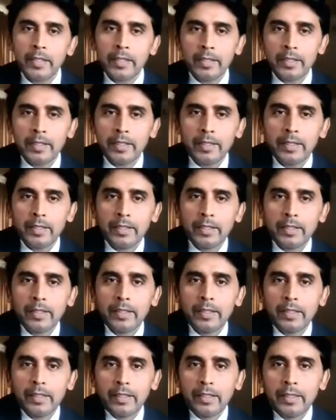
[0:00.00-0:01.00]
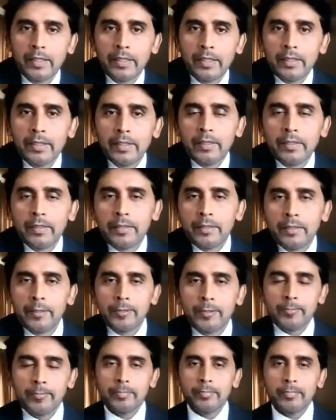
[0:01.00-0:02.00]

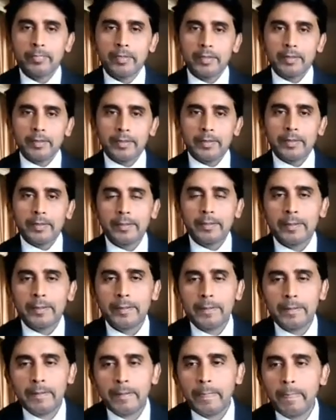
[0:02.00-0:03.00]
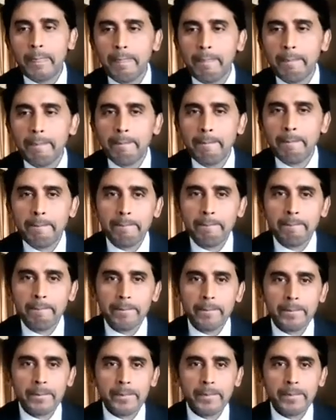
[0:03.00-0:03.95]
The person shown says nothing.